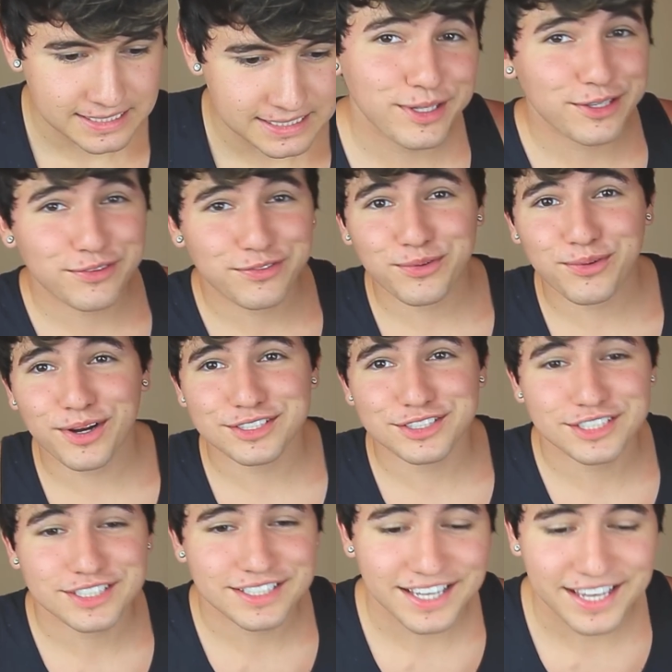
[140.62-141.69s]
Thank you for
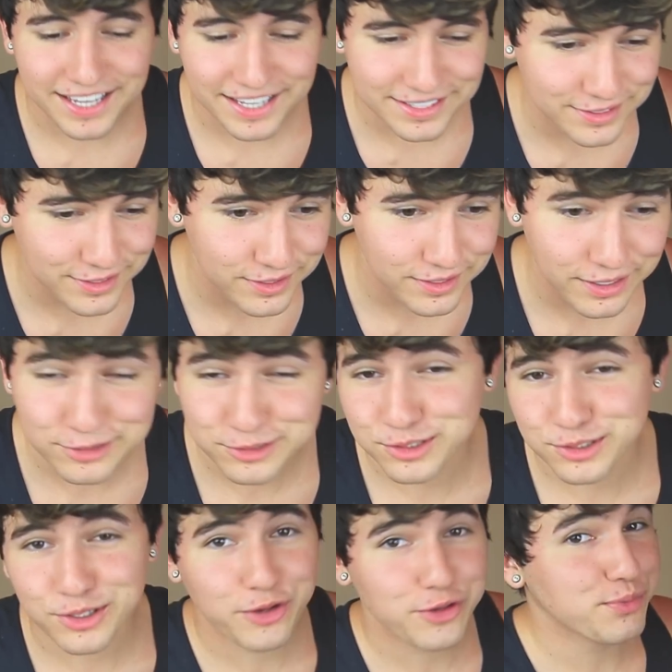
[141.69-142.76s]
watching, and I'll
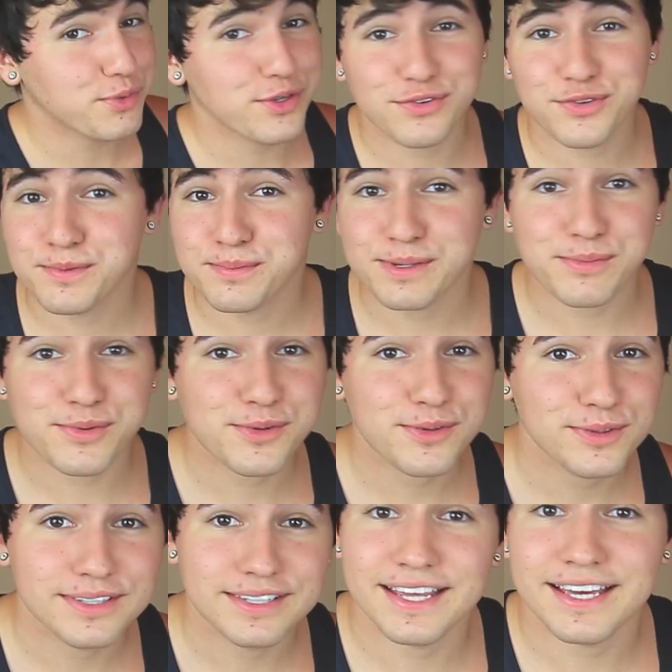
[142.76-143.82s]
see all you beautiful people
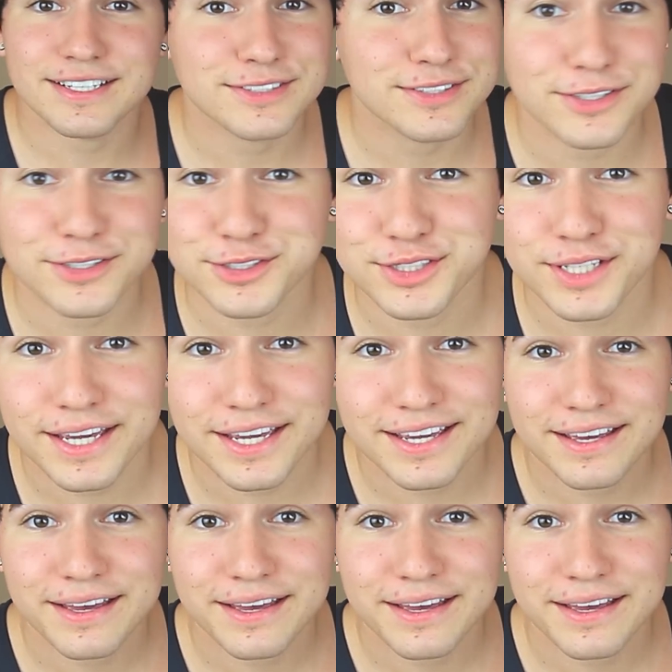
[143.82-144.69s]
next Thursday.